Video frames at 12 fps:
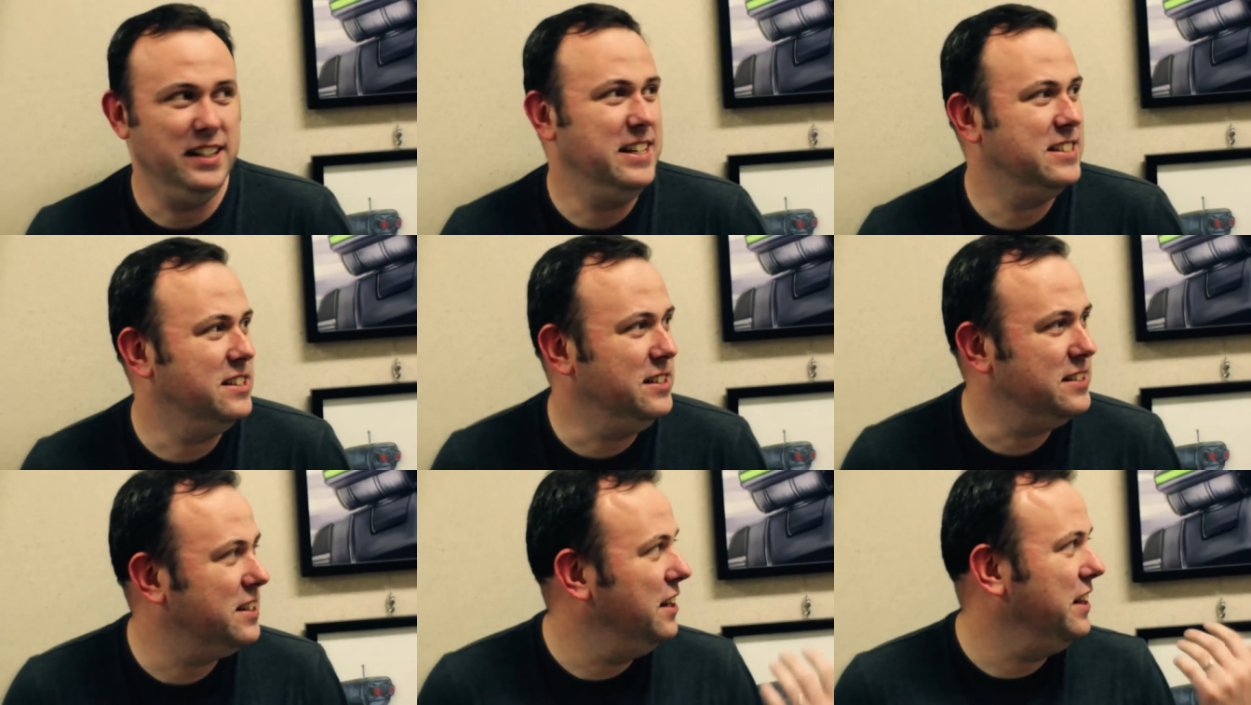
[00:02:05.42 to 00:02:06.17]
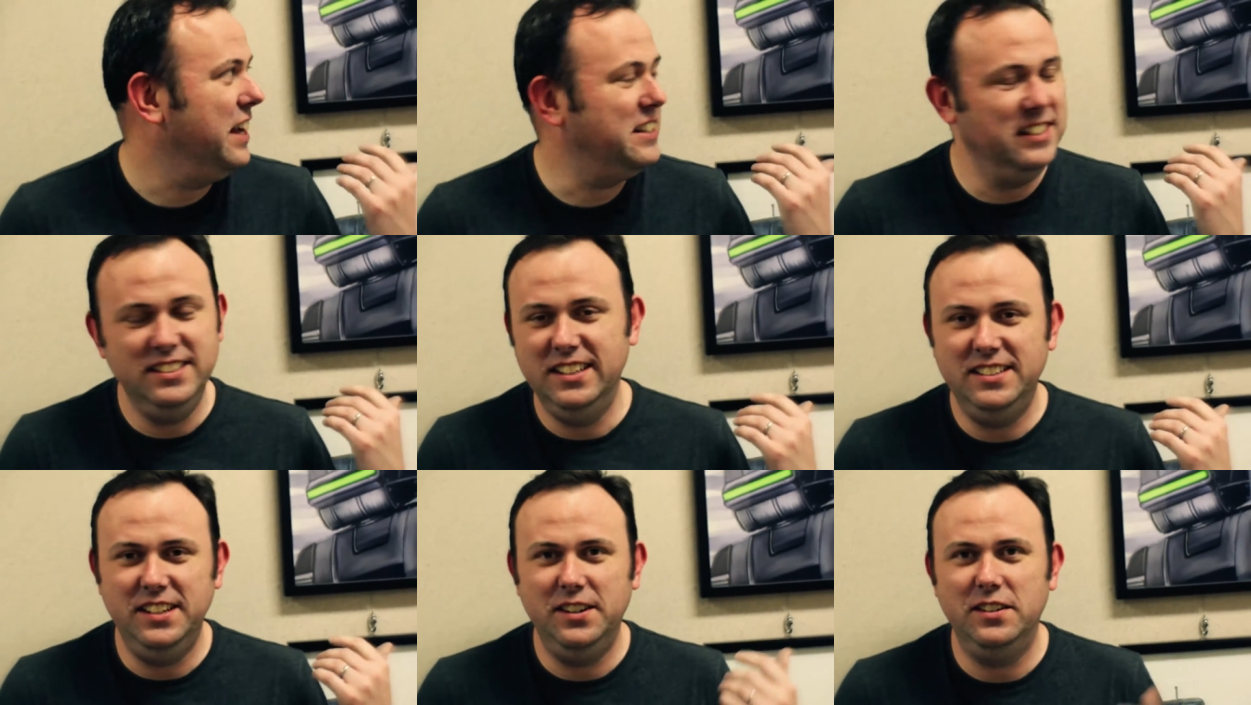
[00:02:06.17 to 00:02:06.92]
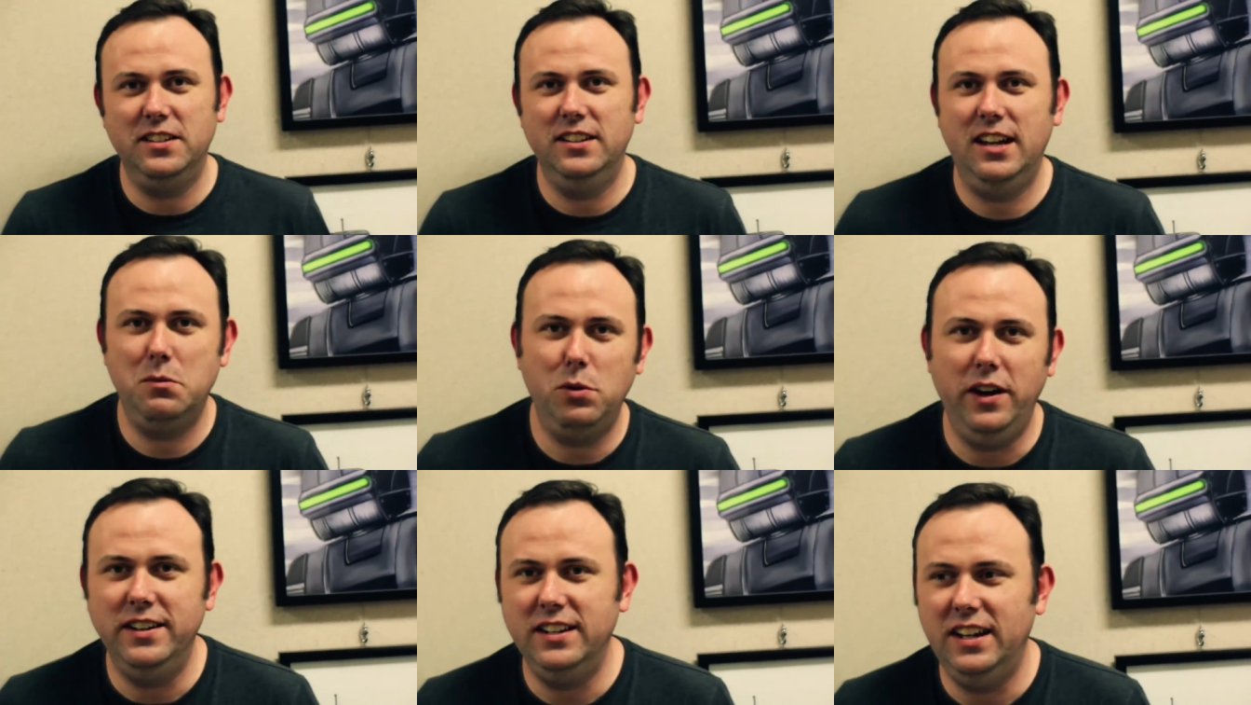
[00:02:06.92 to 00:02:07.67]
least this collection that's here at the
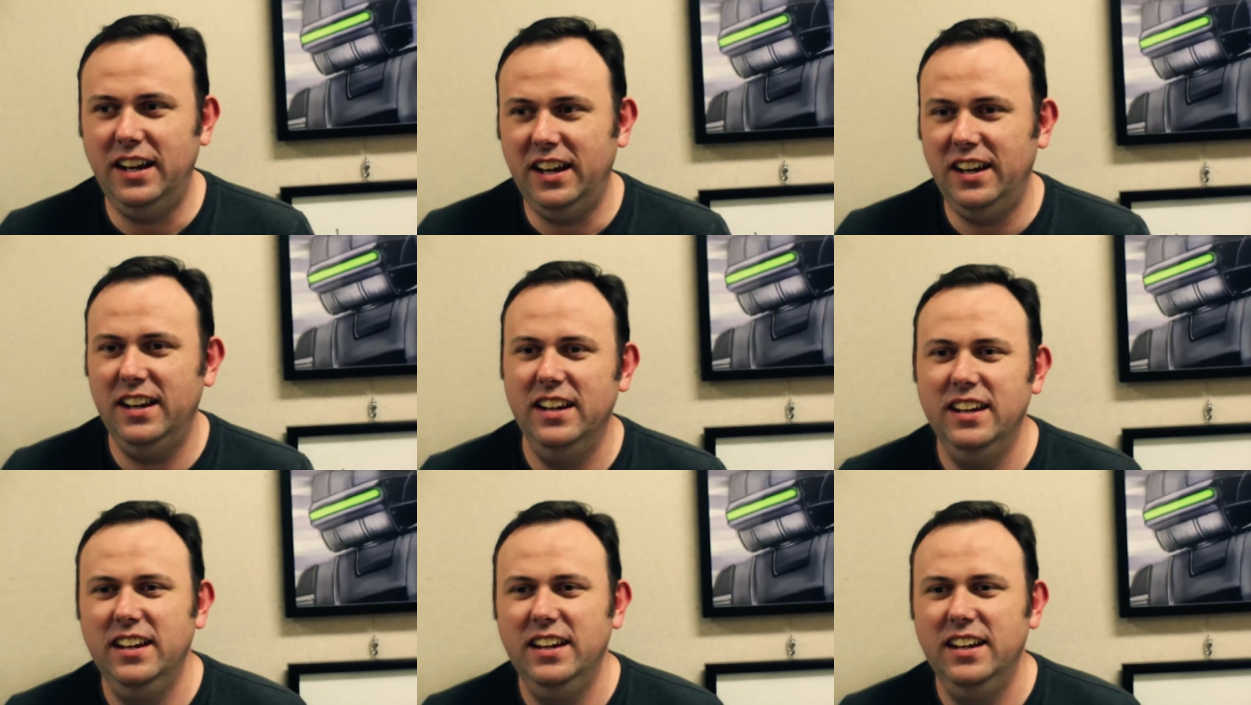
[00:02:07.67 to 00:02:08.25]
library today.